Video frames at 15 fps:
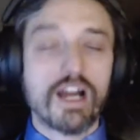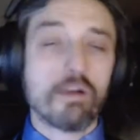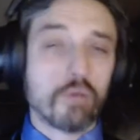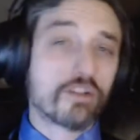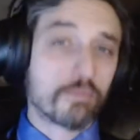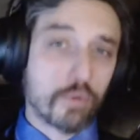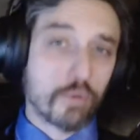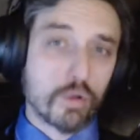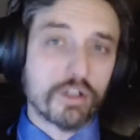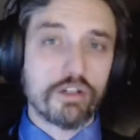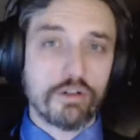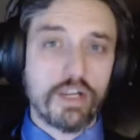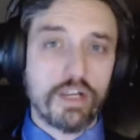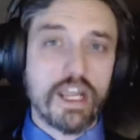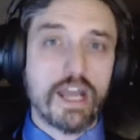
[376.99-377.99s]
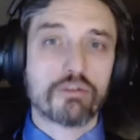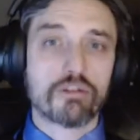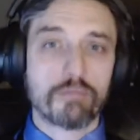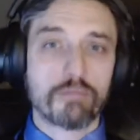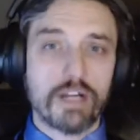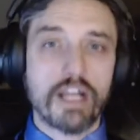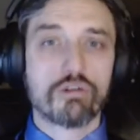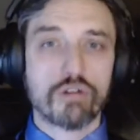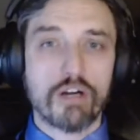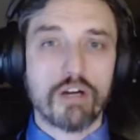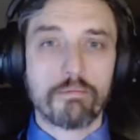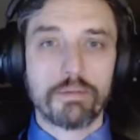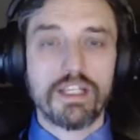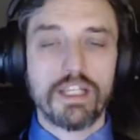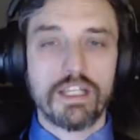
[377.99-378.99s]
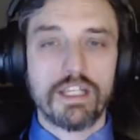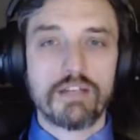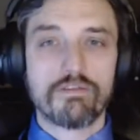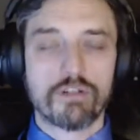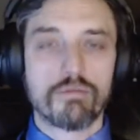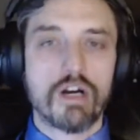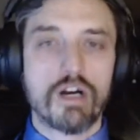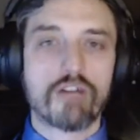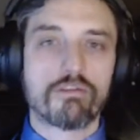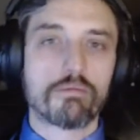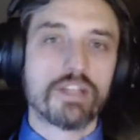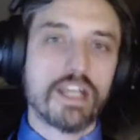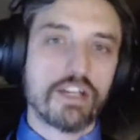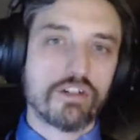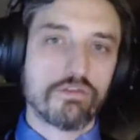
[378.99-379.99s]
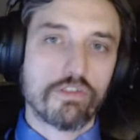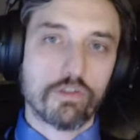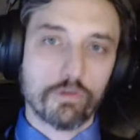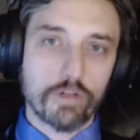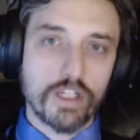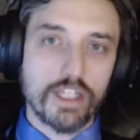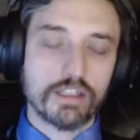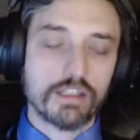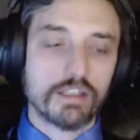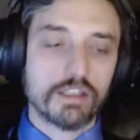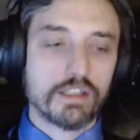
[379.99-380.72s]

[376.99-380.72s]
I was born in New Hampshire, but I grew up in Vermont from the age of three.